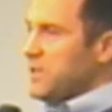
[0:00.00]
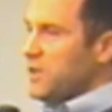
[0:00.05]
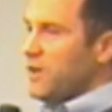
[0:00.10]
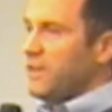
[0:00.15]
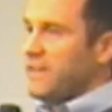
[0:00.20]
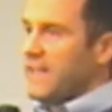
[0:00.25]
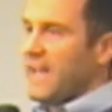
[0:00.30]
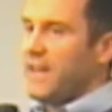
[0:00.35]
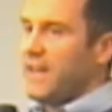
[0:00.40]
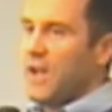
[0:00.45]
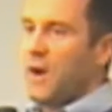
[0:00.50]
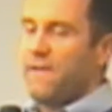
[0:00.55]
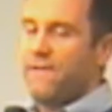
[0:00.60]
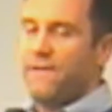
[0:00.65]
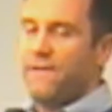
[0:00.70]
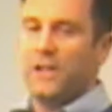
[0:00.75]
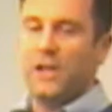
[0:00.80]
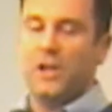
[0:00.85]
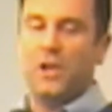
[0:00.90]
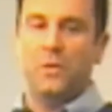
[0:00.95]
we don't yet know
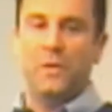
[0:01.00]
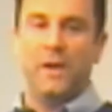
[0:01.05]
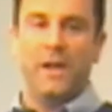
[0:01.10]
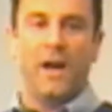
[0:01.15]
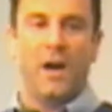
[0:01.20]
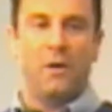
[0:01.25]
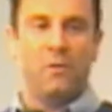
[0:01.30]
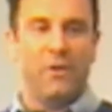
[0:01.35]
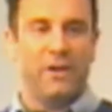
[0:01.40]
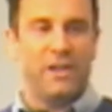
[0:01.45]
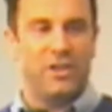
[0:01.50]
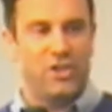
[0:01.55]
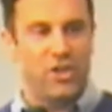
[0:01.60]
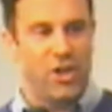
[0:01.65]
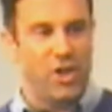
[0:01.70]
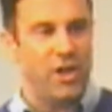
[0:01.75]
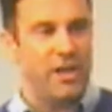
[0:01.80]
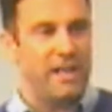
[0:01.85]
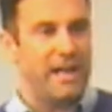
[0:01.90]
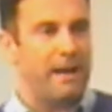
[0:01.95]
fully who we are. We're on a
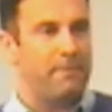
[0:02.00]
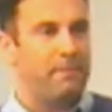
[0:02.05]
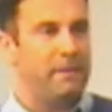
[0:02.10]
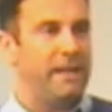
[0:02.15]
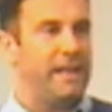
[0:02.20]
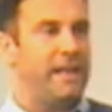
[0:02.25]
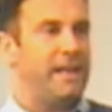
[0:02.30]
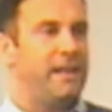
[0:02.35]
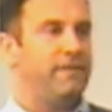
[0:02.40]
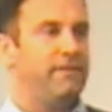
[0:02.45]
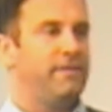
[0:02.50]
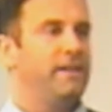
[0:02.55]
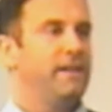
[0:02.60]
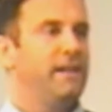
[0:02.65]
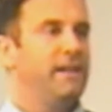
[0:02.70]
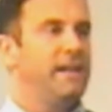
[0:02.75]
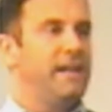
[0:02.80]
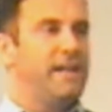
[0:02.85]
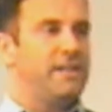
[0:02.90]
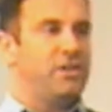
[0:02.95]
journey, I believe,
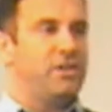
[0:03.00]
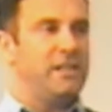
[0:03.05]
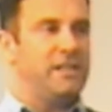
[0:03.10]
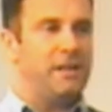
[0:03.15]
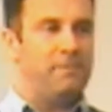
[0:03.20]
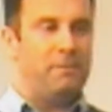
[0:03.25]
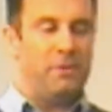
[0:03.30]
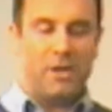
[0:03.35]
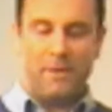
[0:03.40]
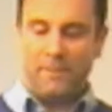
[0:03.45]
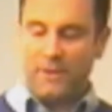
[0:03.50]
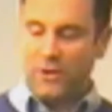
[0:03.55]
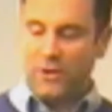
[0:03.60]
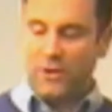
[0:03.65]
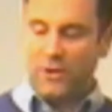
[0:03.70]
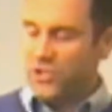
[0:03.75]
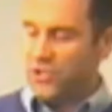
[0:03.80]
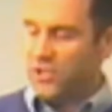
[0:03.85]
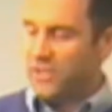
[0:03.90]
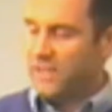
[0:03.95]
as soon as you become a
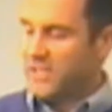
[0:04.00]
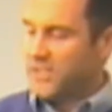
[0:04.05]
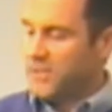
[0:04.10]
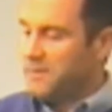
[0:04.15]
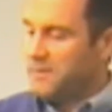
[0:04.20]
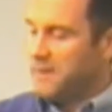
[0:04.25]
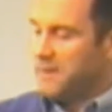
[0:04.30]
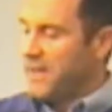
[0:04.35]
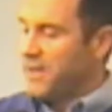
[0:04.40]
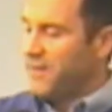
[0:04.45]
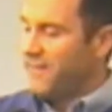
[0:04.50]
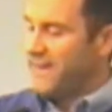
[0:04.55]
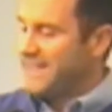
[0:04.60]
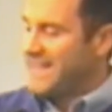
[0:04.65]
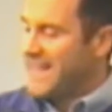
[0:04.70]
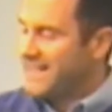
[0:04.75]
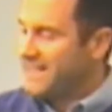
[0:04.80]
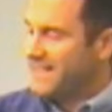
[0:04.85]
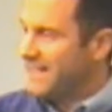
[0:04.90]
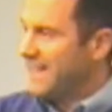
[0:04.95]
Christian, there's something about your
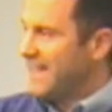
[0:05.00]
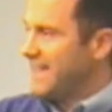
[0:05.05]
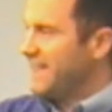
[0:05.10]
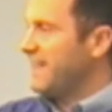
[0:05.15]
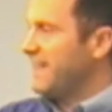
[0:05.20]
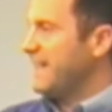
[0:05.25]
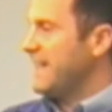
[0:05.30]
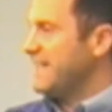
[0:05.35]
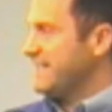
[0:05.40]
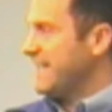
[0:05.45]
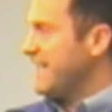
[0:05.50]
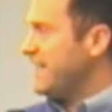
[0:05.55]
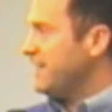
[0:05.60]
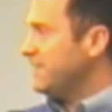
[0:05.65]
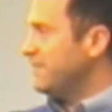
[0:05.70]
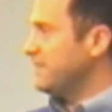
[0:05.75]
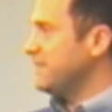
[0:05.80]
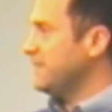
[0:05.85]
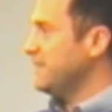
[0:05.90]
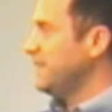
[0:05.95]
identity get, that gets
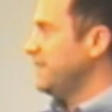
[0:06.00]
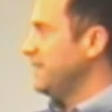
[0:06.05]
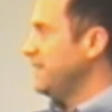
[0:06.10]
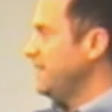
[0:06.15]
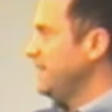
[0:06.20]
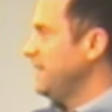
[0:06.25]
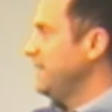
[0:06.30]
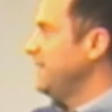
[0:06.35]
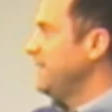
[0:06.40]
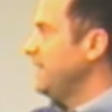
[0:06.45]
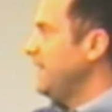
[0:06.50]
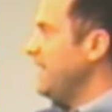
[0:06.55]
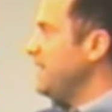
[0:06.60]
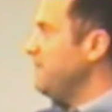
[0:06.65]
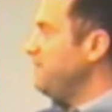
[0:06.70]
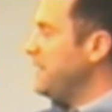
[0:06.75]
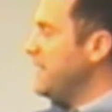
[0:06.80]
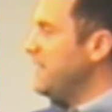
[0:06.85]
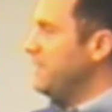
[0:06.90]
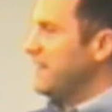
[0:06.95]
healed.
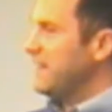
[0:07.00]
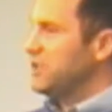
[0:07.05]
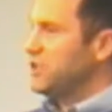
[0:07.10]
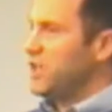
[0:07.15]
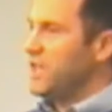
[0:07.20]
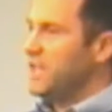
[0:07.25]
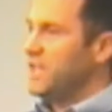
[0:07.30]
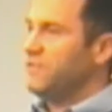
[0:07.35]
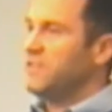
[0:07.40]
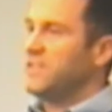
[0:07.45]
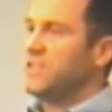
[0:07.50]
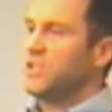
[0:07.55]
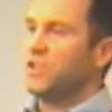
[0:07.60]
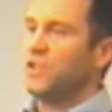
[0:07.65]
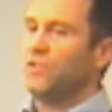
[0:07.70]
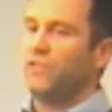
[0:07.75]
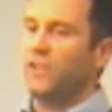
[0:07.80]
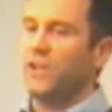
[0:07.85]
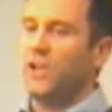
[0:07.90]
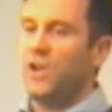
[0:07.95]
And you begin that journey of
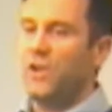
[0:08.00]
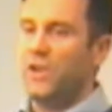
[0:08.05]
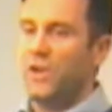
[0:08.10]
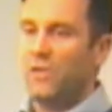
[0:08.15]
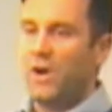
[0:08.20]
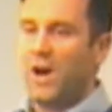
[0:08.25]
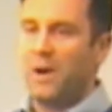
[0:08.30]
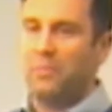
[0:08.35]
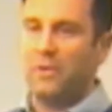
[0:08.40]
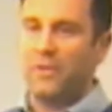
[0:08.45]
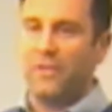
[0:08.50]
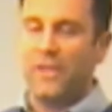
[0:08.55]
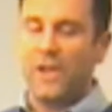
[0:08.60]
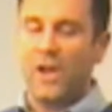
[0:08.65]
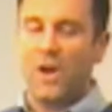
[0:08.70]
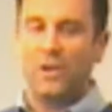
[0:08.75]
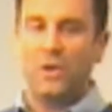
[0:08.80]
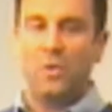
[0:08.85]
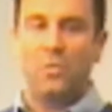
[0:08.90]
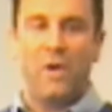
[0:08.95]
discovering who you are. But
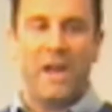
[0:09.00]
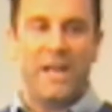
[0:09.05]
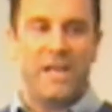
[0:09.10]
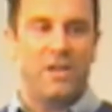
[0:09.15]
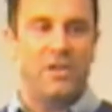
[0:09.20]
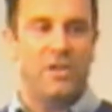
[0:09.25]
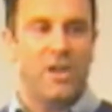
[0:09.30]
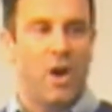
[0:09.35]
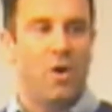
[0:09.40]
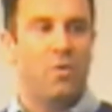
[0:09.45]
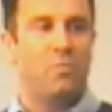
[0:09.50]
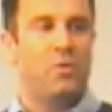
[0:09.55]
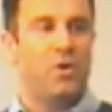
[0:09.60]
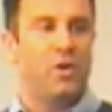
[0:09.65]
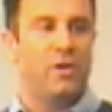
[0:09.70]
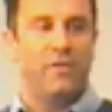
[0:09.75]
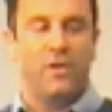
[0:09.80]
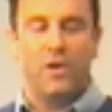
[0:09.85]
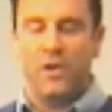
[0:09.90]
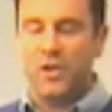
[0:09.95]
the only way you know
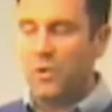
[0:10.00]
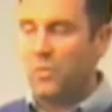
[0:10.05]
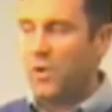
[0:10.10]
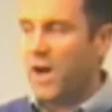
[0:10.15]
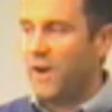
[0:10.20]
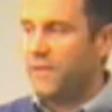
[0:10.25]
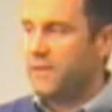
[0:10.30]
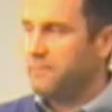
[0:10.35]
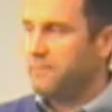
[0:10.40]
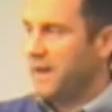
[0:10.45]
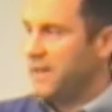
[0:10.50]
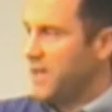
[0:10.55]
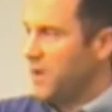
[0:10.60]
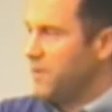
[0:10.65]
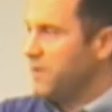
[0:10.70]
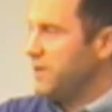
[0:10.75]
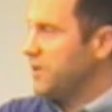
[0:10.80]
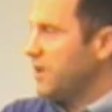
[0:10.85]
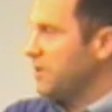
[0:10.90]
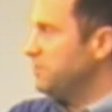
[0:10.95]
more of who you are is by
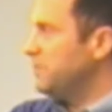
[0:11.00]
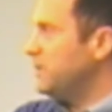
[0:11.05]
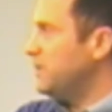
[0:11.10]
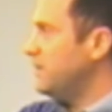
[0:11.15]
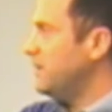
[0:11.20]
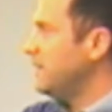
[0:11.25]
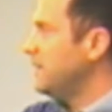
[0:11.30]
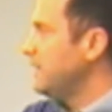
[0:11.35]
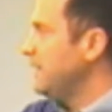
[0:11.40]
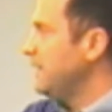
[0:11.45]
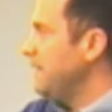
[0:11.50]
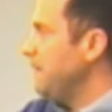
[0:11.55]
knowing God more.